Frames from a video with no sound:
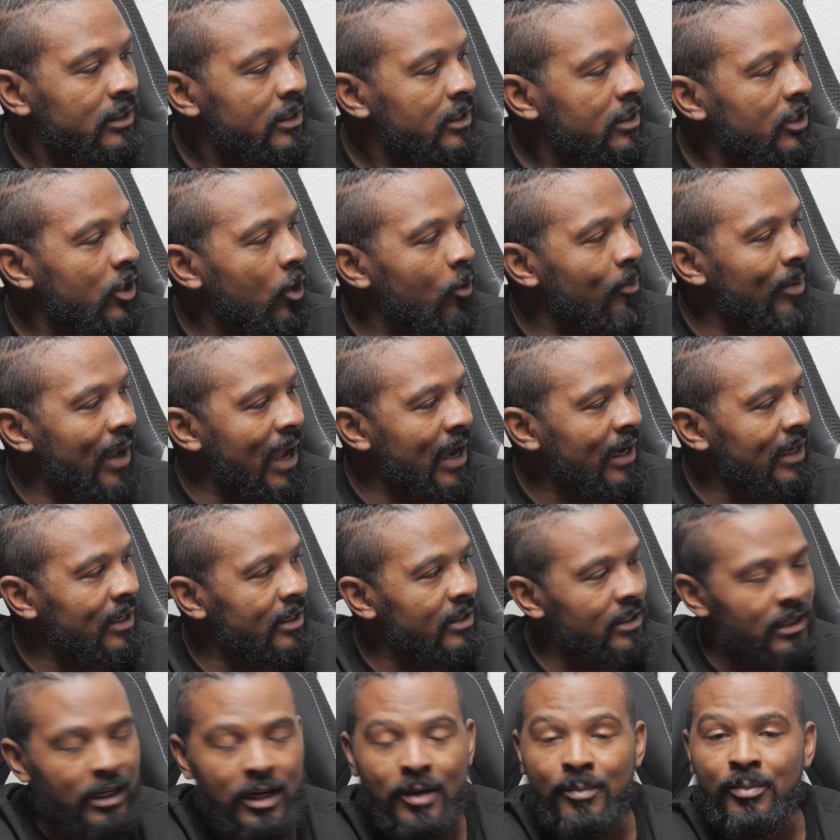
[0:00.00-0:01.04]
go back
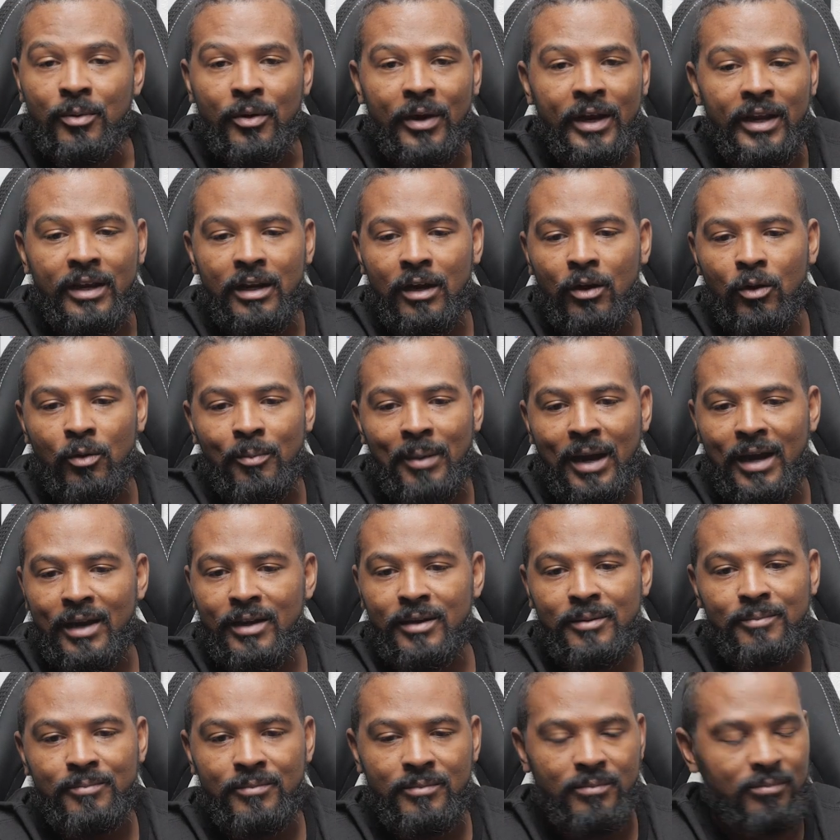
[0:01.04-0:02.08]
and upgrade all
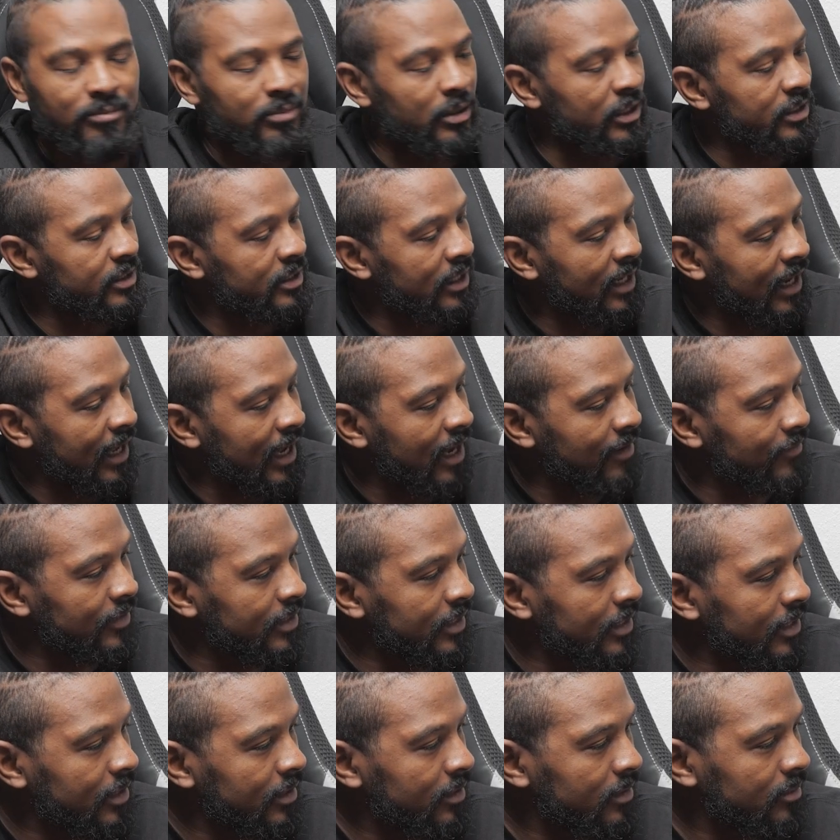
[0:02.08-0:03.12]
my books that I have in
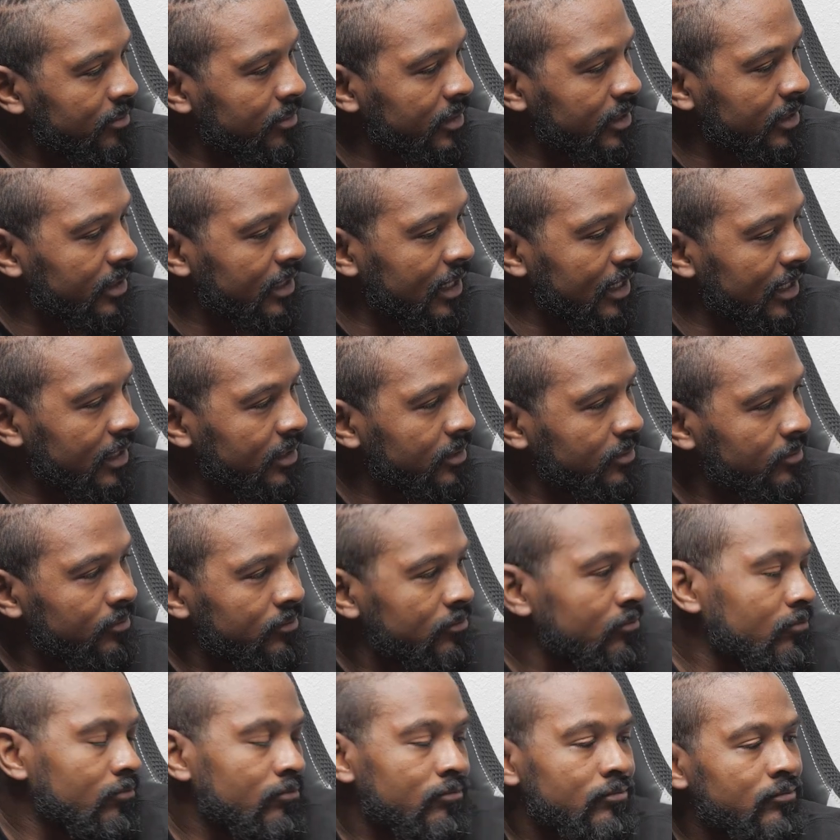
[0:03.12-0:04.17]
there. But yeah,
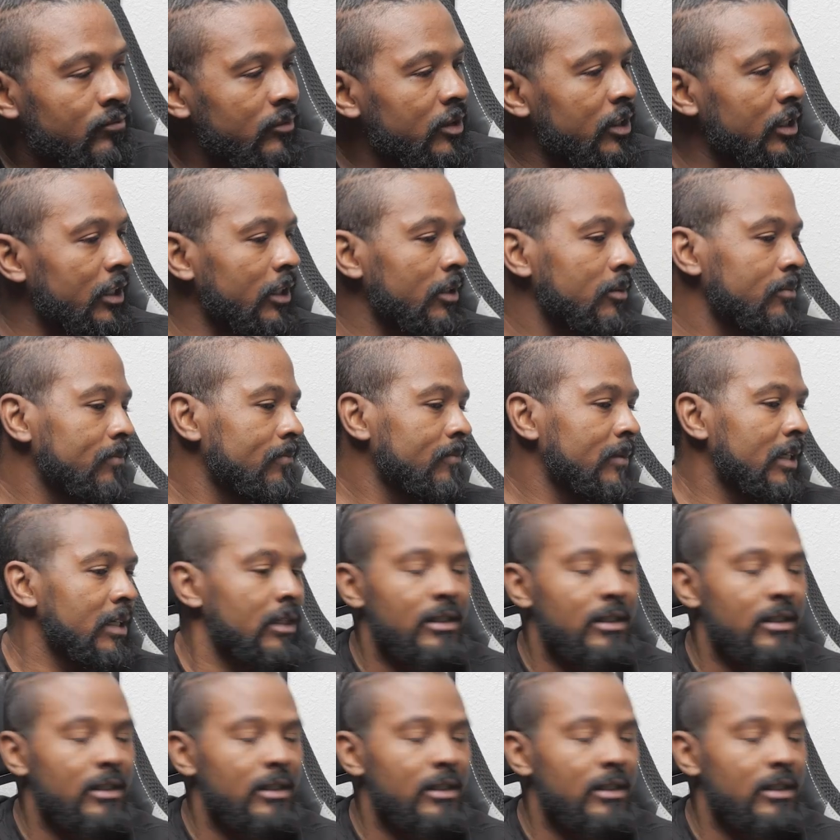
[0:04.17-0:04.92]
you know,